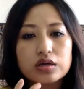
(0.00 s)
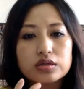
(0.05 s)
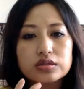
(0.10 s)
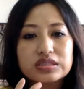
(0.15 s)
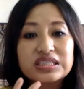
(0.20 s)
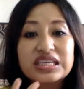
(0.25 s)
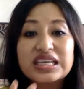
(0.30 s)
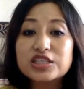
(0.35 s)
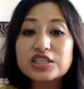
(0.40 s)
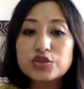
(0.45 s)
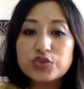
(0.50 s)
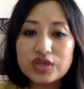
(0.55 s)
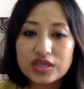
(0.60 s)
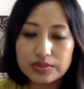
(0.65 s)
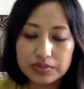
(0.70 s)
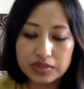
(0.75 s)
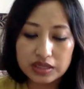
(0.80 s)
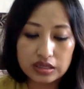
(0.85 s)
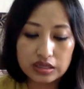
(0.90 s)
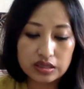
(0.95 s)
seek
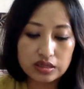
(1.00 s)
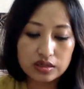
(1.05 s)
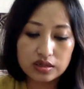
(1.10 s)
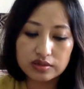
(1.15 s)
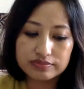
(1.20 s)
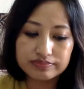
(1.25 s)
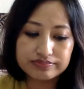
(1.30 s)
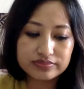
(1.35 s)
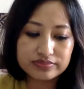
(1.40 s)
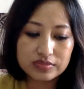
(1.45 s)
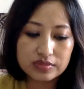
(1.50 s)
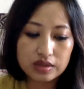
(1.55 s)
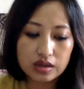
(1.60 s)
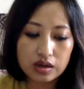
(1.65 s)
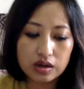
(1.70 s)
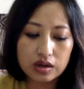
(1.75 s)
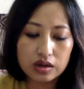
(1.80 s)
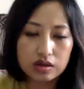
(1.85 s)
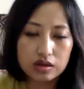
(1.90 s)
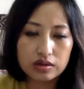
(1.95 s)
treatment
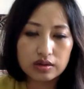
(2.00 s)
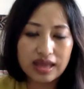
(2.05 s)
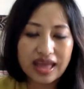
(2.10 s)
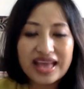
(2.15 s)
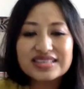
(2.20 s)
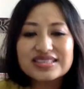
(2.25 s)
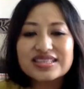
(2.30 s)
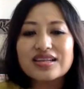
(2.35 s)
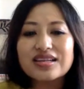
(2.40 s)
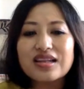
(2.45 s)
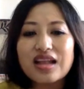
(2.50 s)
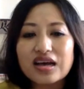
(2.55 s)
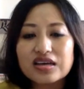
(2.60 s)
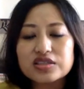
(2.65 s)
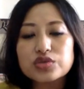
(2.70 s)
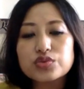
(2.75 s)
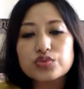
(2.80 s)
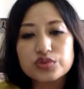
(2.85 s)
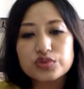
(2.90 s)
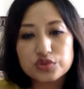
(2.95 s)
as a
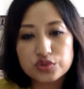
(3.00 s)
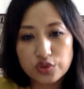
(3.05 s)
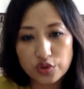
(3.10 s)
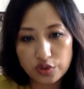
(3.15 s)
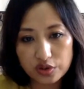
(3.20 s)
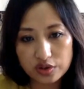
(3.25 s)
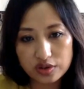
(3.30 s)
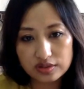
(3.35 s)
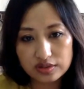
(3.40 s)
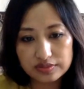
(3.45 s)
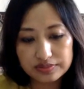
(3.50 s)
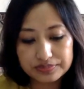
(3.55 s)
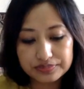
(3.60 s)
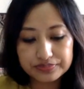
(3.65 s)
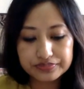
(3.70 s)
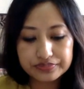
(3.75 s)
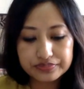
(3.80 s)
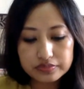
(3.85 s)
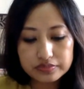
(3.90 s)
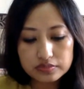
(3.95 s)
last resort.
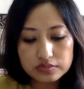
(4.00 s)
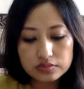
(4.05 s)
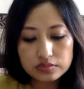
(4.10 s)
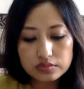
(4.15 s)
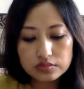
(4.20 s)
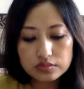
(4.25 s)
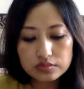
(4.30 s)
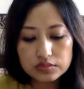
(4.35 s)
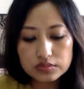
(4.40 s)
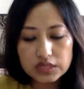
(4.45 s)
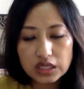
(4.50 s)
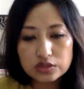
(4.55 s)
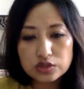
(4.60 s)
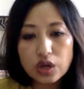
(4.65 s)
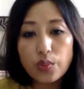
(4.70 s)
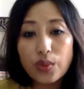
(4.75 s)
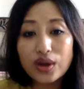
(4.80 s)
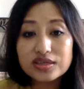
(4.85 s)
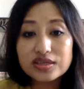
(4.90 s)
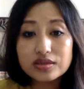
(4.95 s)

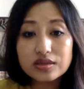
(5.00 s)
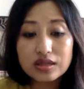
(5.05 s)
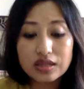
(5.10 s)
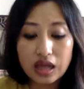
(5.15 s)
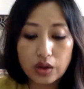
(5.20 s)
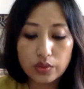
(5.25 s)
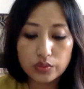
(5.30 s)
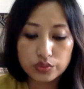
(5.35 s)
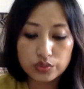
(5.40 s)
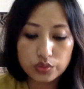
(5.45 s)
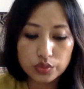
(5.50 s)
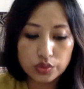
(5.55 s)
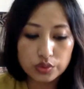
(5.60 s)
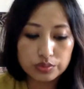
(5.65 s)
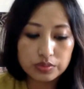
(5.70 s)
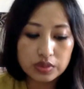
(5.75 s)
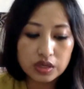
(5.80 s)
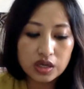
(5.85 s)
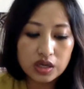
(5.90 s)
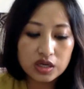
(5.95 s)
So I wanted cloud
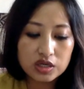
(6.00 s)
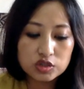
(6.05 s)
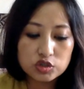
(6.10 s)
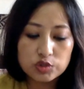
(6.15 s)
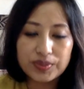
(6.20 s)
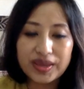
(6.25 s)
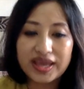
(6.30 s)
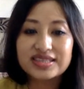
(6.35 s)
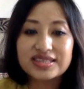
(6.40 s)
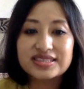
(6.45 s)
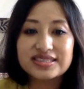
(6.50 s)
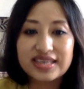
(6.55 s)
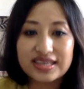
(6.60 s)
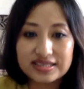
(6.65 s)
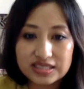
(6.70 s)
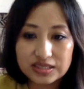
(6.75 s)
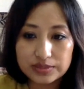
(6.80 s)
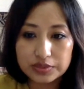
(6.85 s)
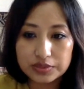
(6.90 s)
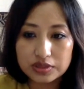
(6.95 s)
room to be
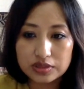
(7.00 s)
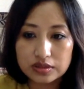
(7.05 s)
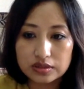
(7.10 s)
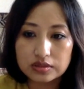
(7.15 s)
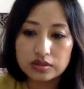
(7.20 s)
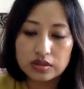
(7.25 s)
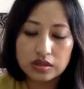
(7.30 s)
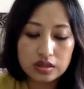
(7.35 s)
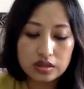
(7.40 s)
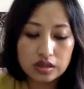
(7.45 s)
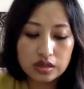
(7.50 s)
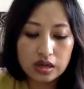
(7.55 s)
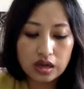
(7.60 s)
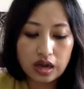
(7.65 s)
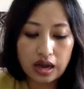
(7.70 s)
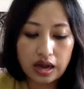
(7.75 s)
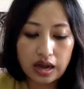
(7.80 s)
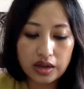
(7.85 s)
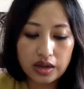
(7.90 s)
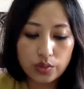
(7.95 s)
accessible.
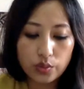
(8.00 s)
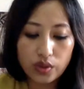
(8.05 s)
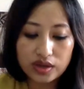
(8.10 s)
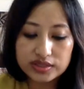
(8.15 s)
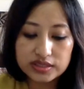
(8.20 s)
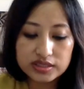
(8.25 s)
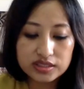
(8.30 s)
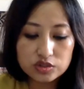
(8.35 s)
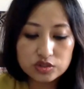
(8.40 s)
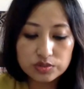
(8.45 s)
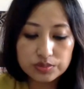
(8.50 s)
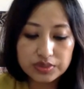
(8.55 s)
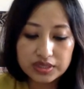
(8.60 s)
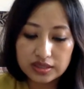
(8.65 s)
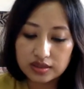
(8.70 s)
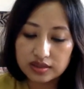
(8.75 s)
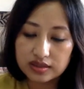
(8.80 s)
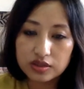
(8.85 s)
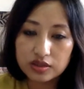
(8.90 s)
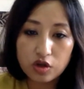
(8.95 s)
I wanted it to
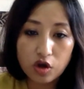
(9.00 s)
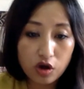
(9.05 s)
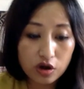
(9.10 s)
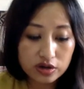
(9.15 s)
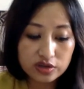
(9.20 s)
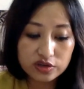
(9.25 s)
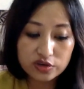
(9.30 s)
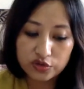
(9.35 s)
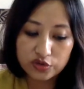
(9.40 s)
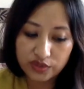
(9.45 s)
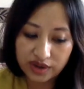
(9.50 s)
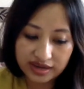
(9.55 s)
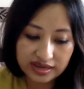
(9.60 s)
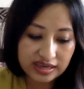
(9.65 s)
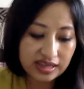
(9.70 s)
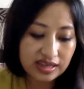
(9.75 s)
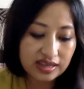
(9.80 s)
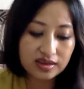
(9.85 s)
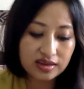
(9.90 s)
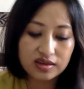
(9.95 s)
be a
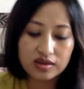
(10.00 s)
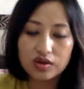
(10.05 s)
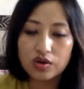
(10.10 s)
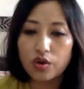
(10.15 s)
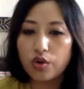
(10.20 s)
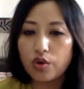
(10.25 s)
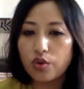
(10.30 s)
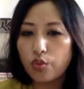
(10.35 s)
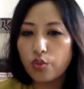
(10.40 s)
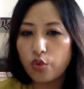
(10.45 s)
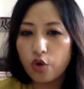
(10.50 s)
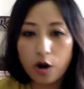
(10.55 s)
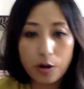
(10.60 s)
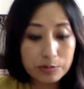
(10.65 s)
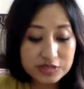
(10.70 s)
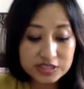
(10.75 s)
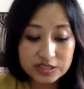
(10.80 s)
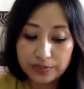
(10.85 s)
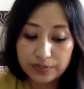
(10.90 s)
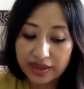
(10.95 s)
non-threatening or
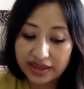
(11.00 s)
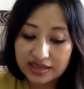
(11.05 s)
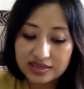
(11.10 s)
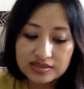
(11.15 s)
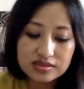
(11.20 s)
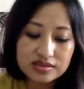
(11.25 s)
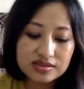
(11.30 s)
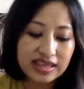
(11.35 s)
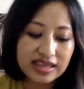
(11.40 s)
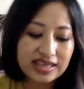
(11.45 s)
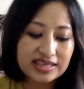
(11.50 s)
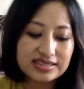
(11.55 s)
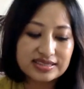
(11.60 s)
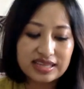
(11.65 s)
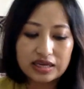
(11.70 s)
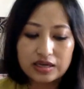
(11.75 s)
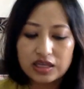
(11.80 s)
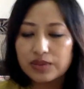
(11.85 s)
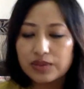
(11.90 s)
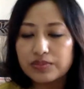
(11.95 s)
warm space, things
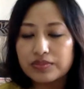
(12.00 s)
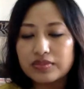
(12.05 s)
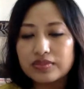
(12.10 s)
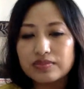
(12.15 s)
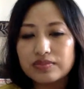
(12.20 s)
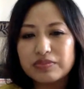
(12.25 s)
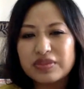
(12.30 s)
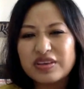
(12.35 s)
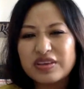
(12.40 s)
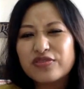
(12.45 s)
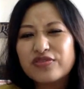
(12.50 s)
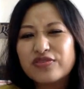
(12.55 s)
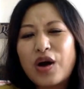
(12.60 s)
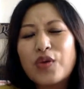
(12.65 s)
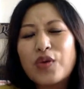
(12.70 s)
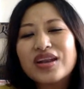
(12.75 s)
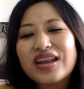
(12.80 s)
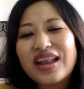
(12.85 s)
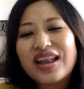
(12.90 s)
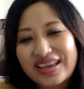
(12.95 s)
that can be
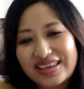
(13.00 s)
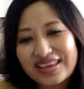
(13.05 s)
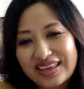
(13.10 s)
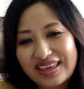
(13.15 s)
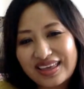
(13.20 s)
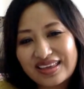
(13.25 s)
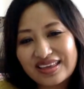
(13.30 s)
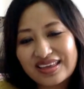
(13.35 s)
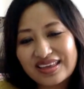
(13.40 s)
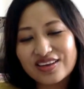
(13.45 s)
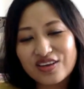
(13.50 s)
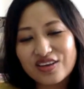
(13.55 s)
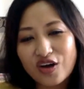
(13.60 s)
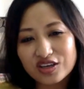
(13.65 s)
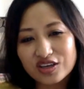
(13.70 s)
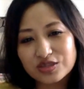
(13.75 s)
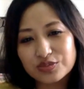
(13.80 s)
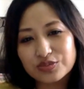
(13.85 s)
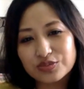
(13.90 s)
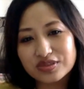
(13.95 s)
found lacking in
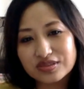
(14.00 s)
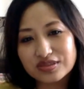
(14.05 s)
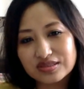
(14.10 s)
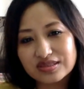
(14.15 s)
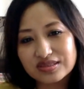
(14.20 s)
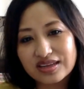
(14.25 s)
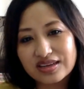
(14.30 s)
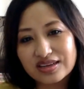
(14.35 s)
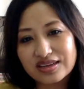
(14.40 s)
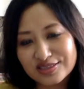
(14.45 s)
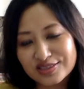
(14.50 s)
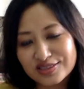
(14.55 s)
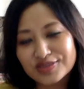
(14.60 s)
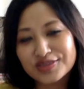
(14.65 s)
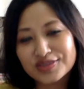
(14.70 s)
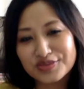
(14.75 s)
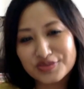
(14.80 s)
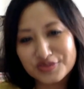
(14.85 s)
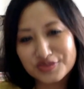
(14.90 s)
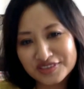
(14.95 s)
hospitals and
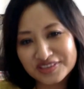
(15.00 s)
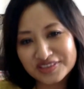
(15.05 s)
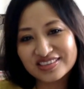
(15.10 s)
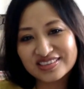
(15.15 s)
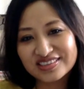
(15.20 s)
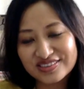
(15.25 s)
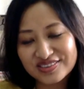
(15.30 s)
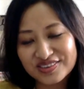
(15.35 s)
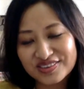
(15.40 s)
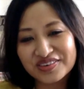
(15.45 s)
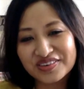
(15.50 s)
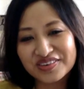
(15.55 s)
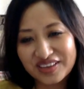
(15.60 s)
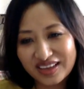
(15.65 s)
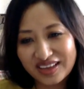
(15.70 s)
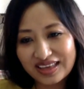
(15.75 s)
institutions. So